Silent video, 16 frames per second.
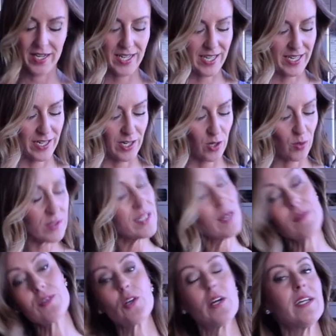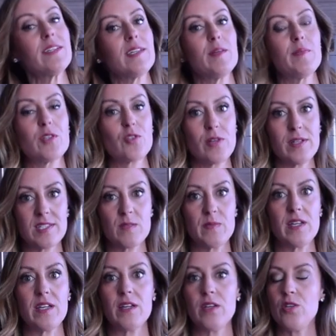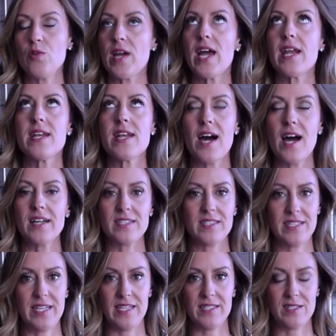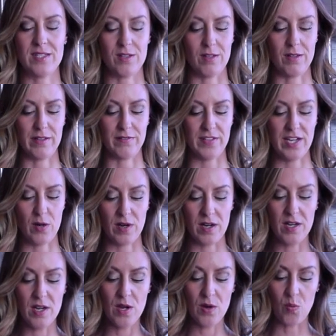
And I know it sounds crazy, but trust me, you cannot taste the cauliflower.